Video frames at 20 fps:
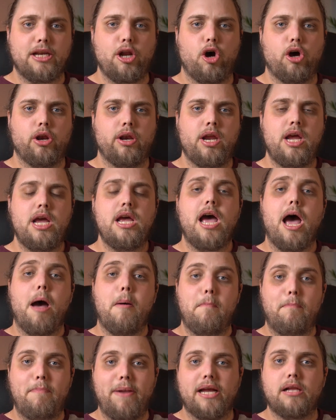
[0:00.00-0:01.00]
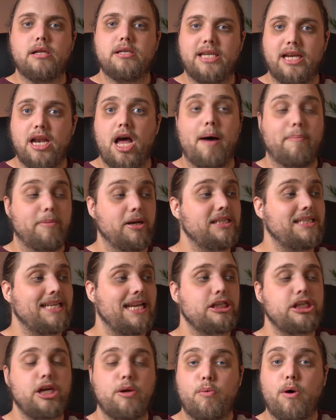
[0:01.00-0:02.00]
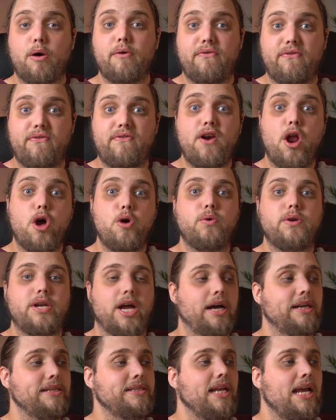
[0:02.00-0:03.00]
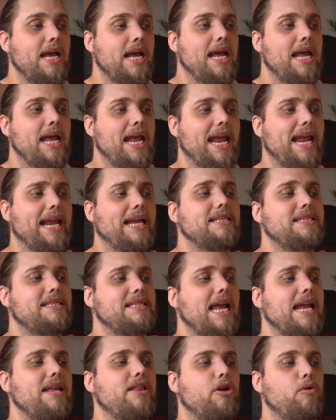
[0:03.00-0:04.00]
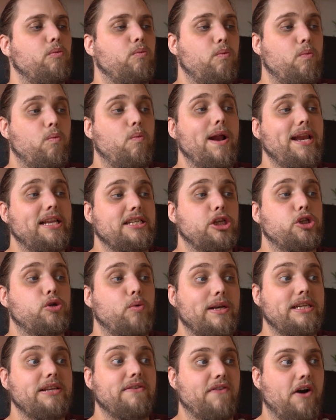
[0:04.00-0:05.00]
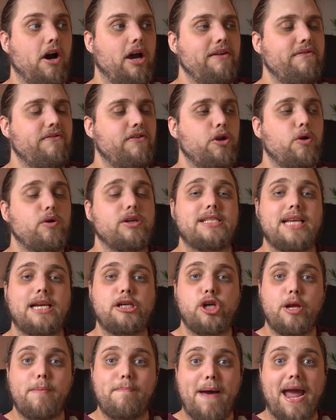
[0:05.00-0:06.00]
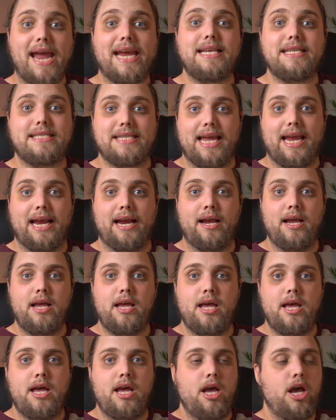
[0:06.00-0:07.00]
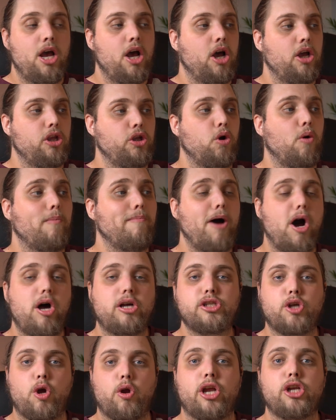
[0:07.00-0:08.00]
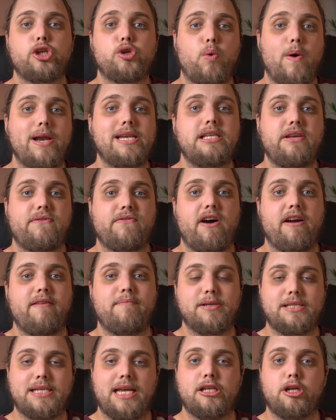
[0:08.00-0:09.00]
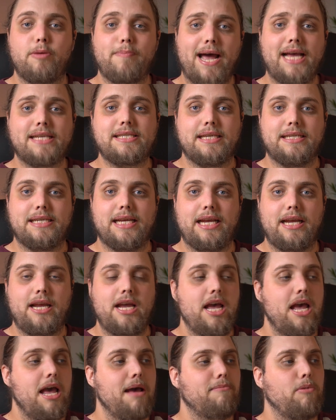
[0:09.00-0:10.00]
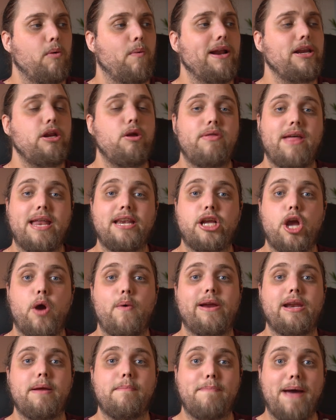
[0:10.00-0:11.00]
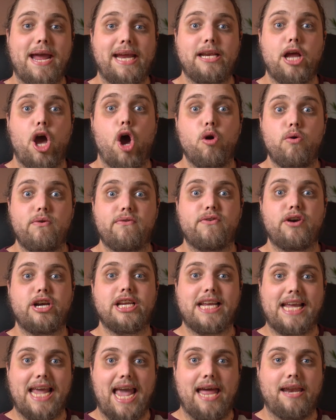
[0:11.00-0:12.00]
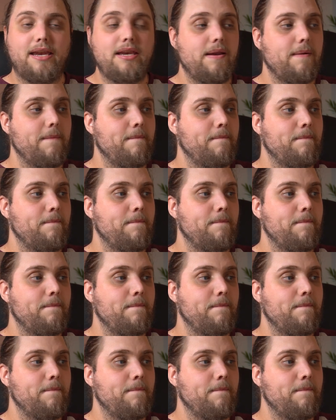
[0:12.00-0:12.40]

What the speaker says: it on and build it up. And essentially what flow does is say that when it's at 25, you're essentially painting your mask on at 25% opacity. But when you then go in and paint over it again,